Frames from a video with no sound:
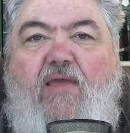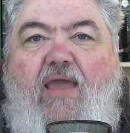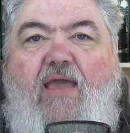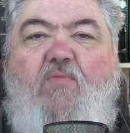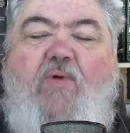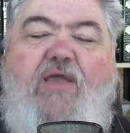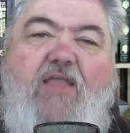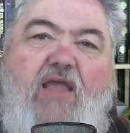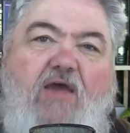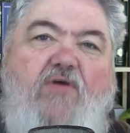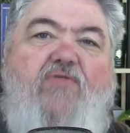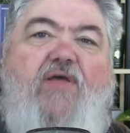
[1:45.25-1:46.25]
And we
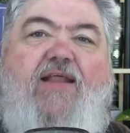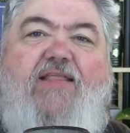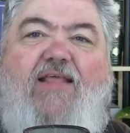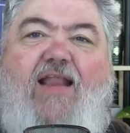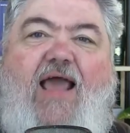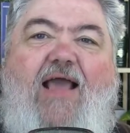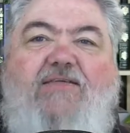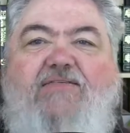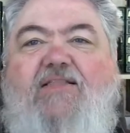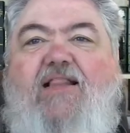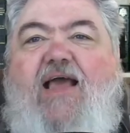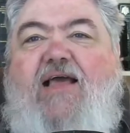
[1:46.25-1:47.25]
know that in the last
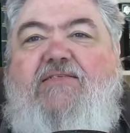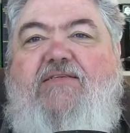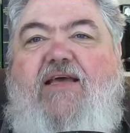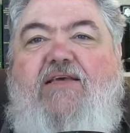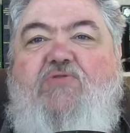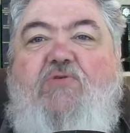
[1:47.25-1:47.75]
of the last days,